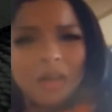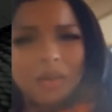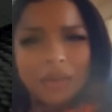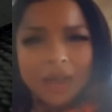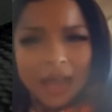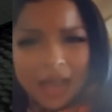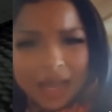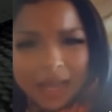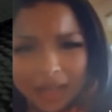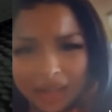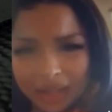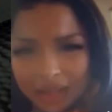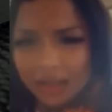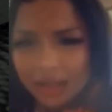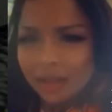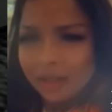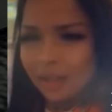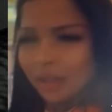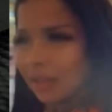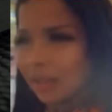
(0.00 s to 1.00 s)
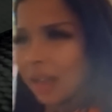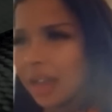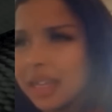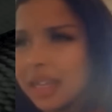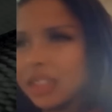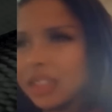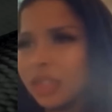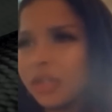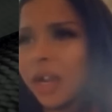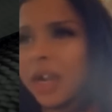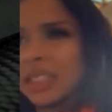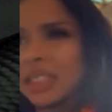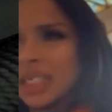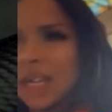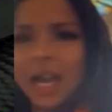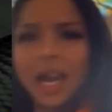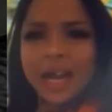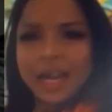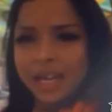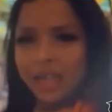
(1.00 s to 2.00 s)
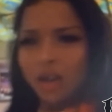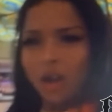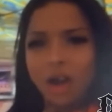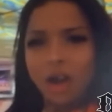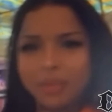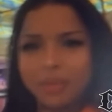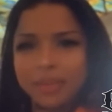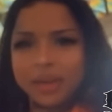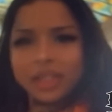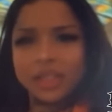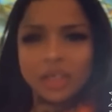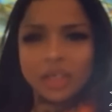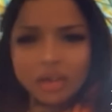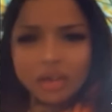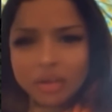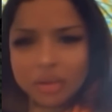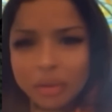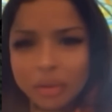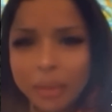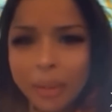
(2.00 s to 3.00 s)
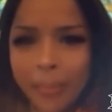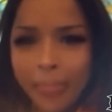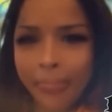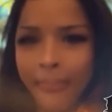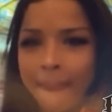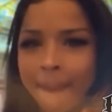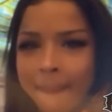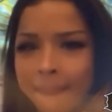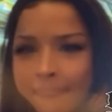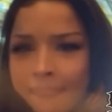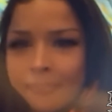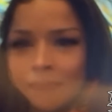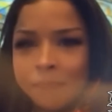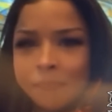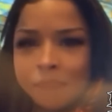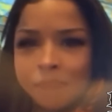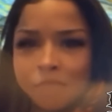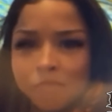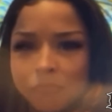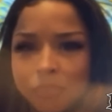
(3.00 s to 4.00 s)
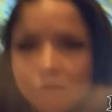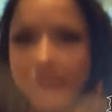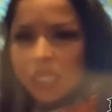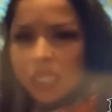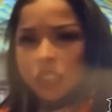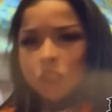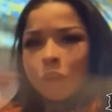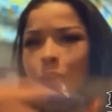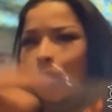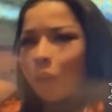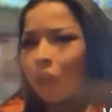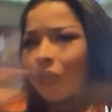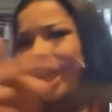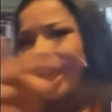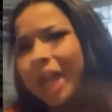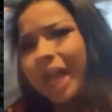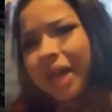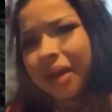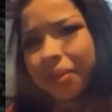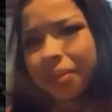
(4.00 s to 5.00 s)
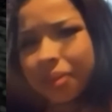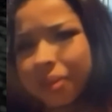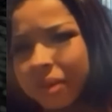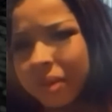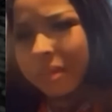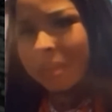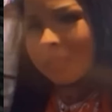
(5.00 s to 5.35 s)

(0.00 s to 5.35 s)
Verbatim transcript: Okay, I can screenshot how he called me too. But did you pull up?